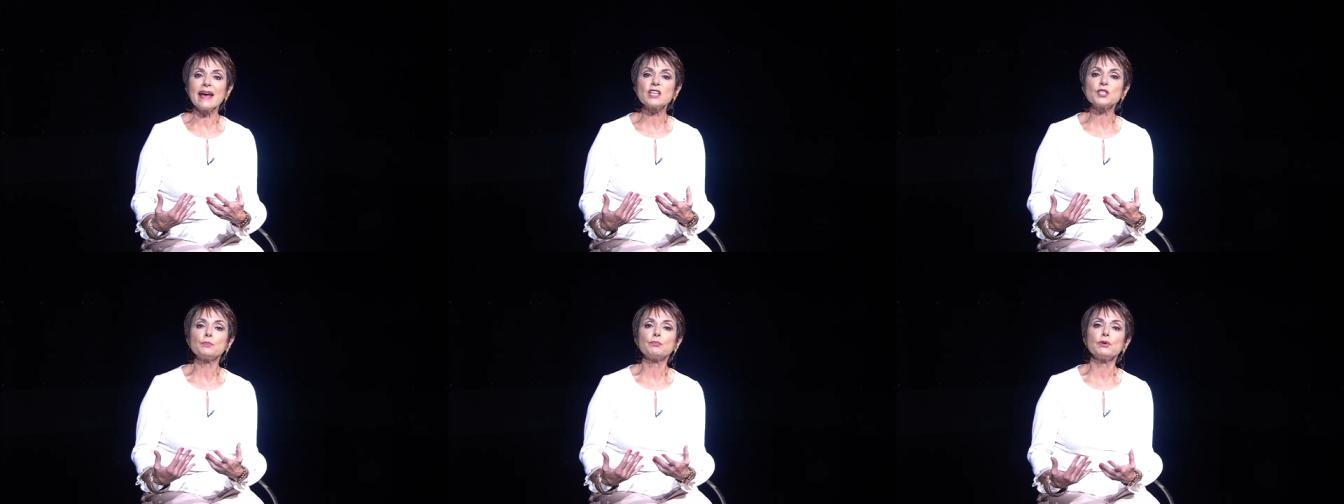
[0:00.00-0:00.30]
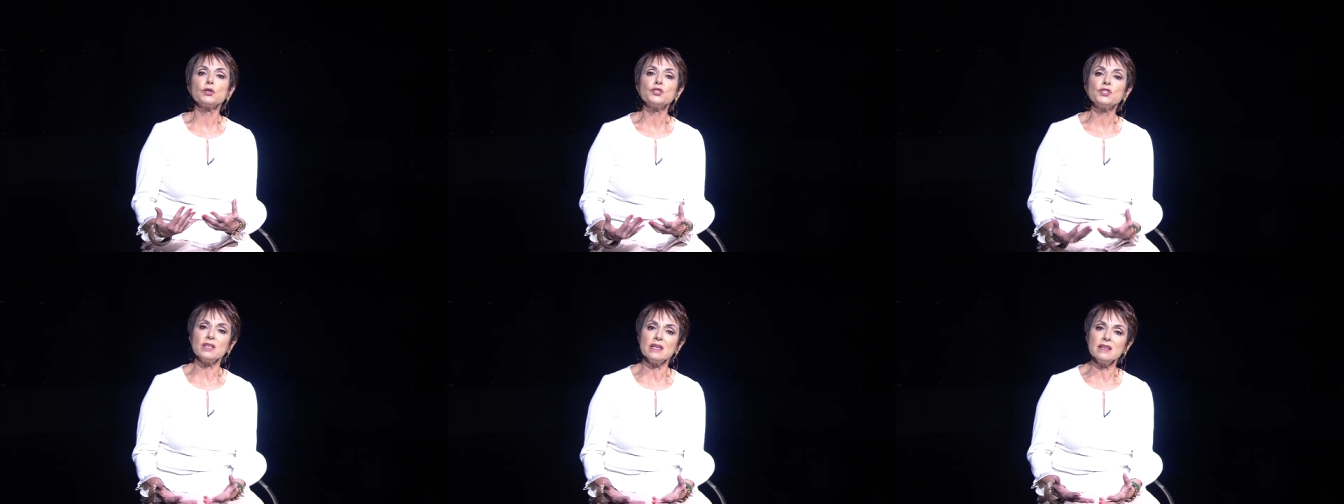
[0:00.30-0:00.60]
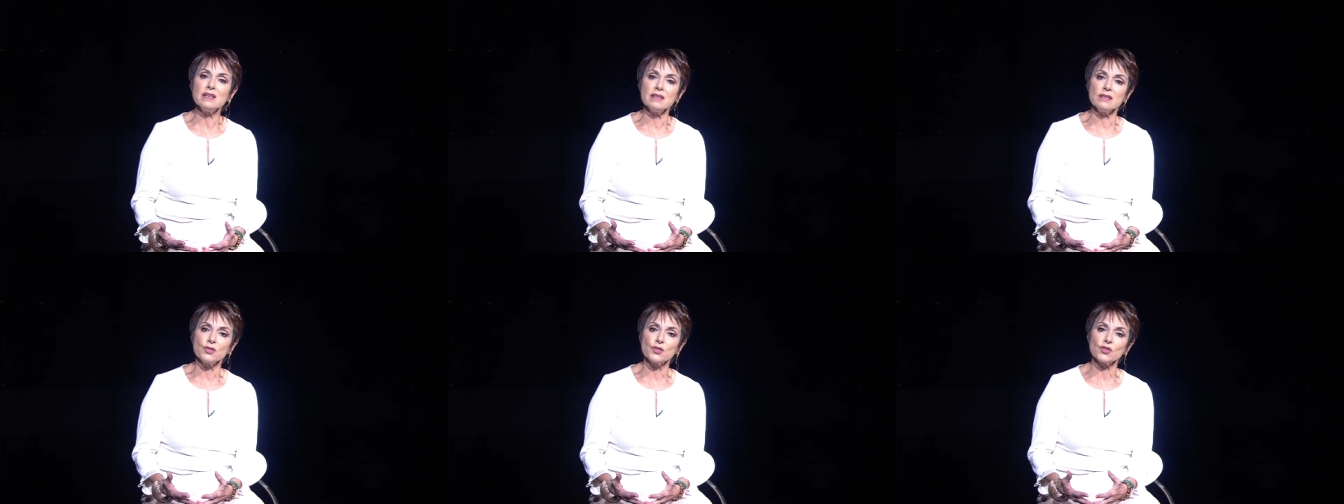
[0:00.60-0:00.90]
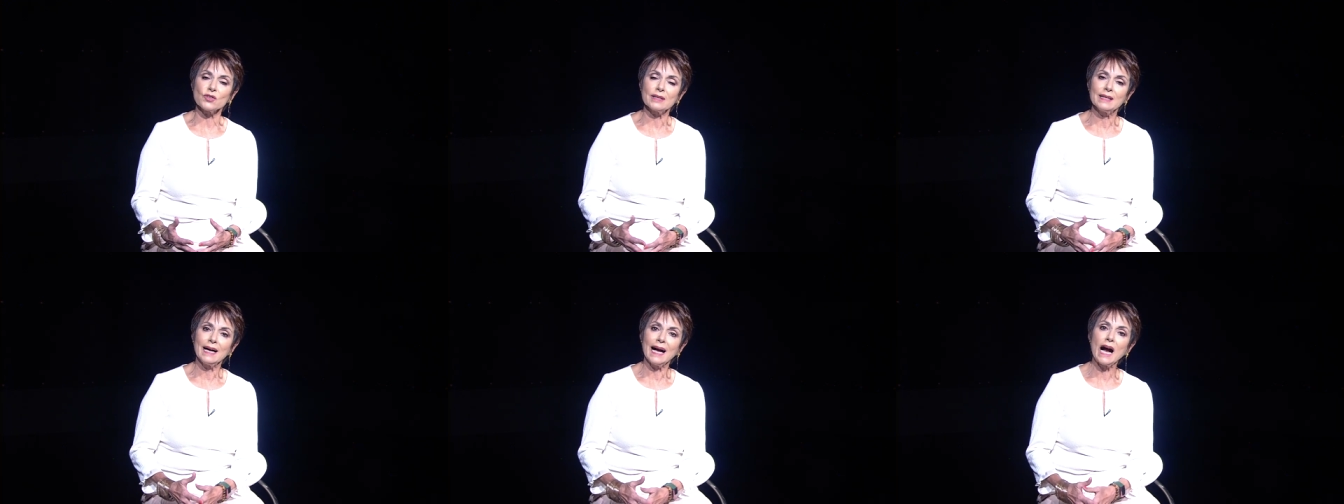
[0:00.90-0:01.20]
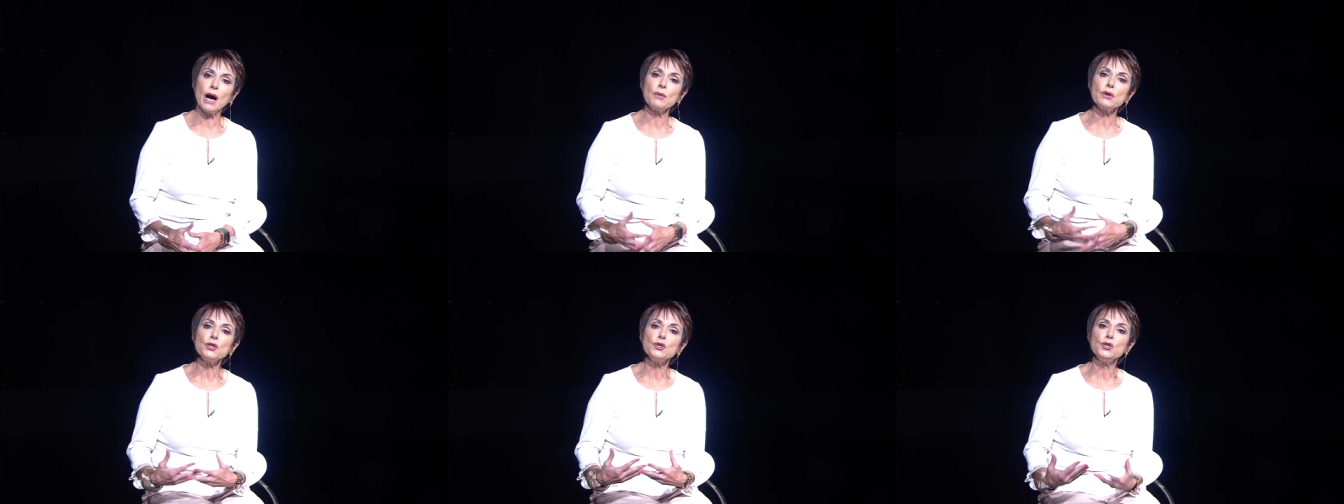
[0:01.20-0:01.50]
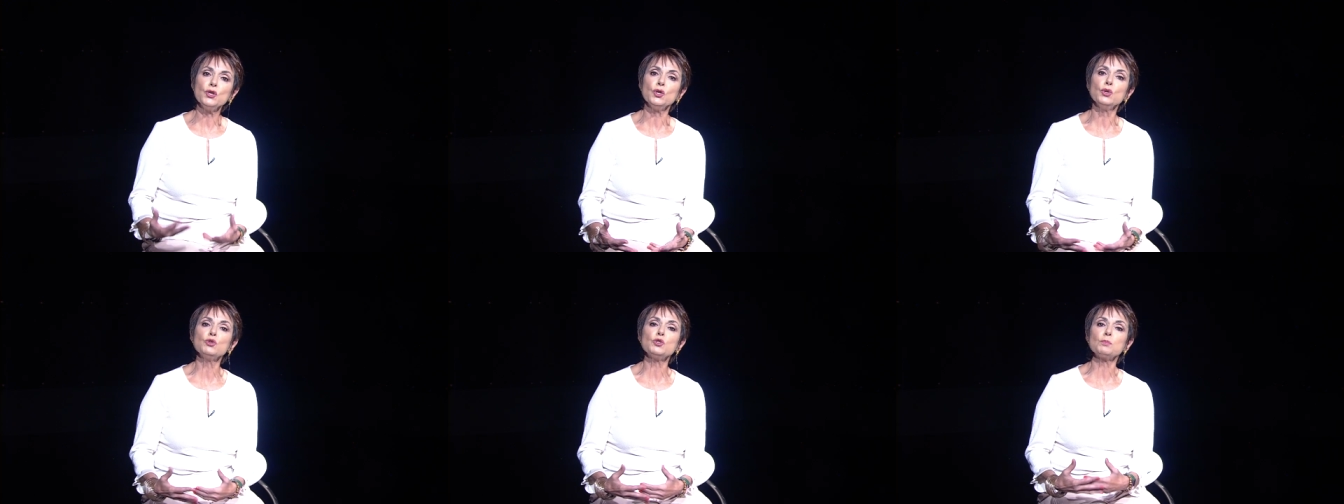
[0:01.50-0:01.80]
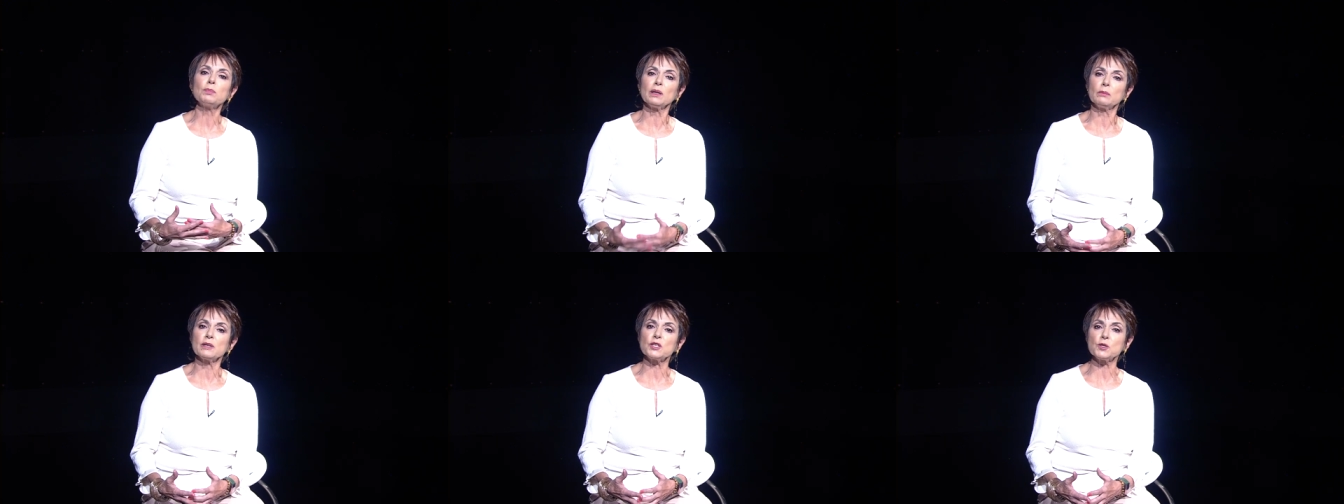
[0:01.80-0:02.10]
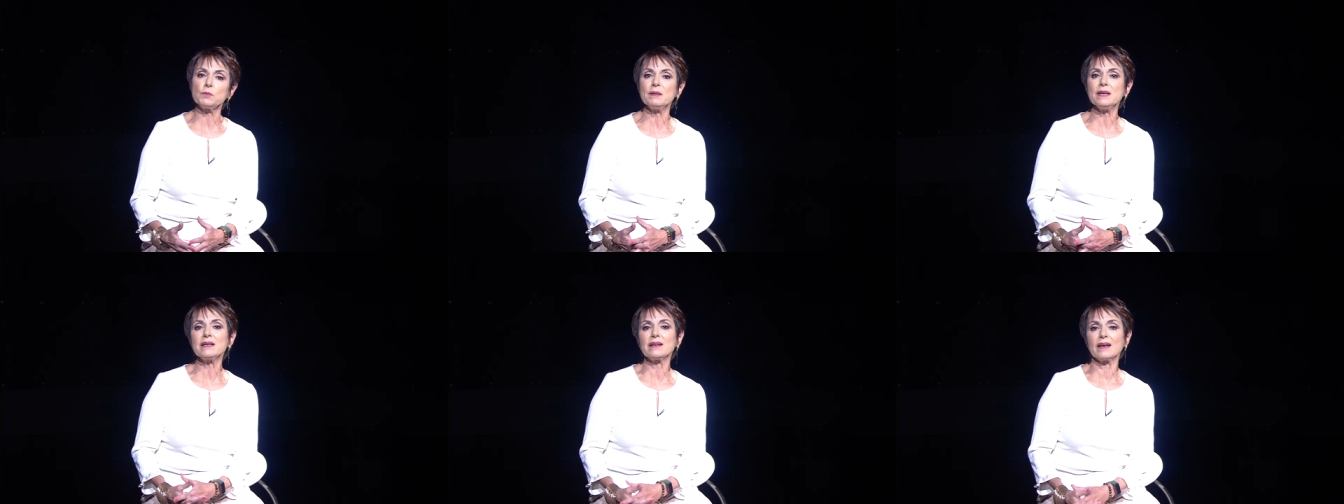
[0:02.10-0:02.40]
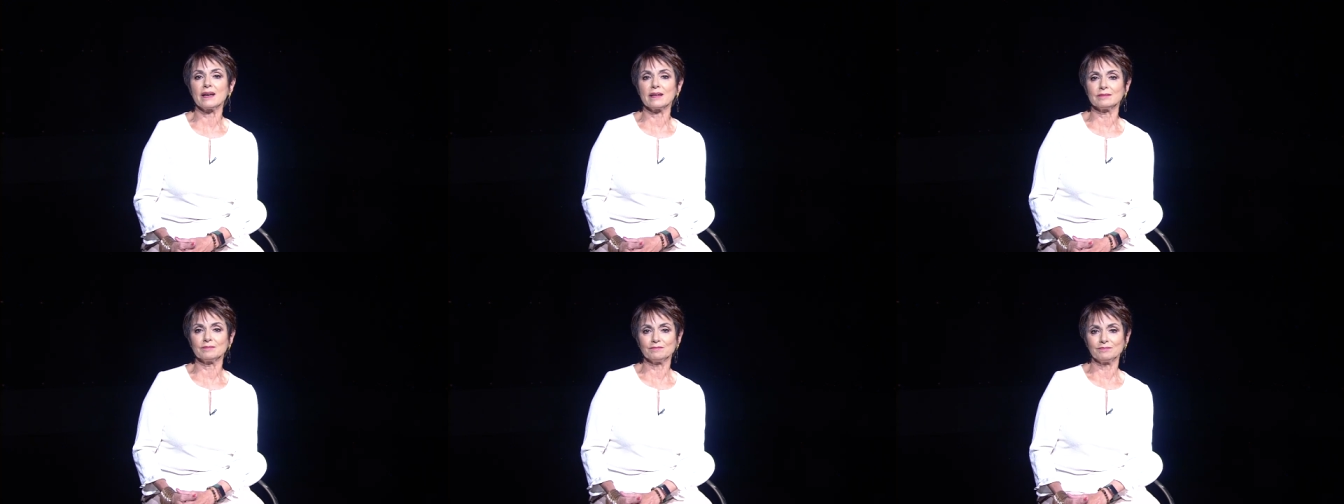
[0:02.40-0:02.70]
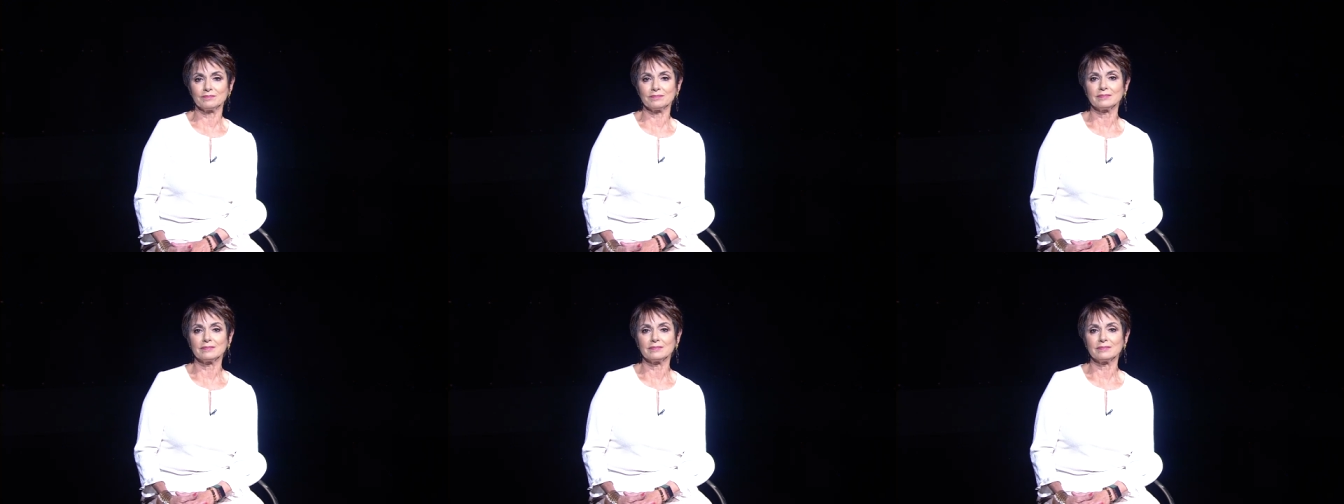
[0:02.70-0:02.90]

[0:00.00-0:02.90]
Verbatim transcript: expertise, how to use public speaking